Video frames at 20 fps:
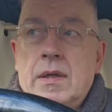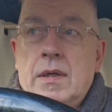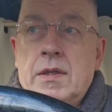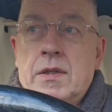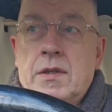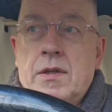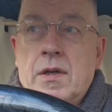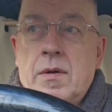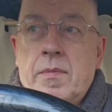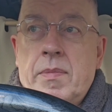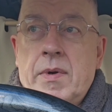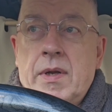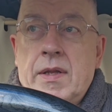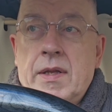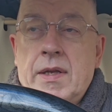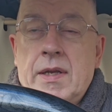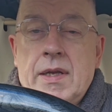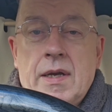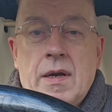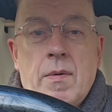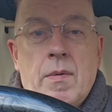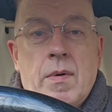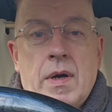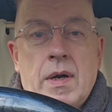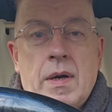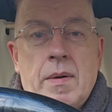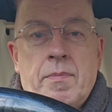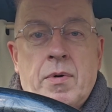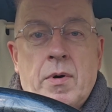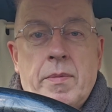is going to be the year
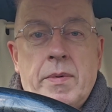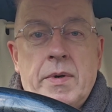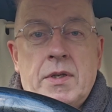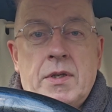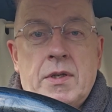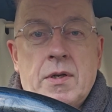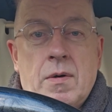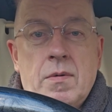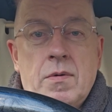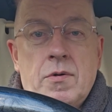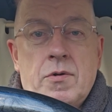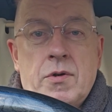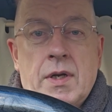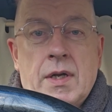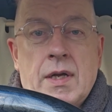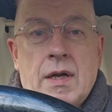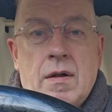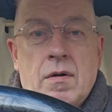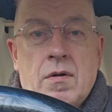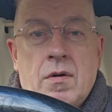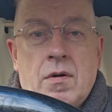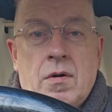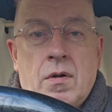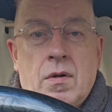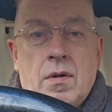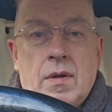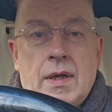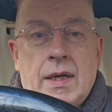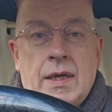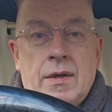where I probably don't drink
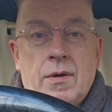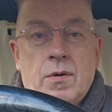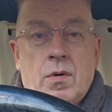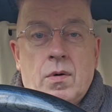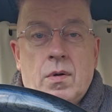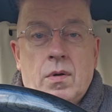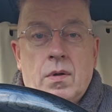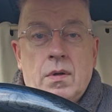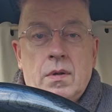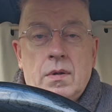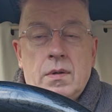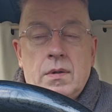alcohol at all.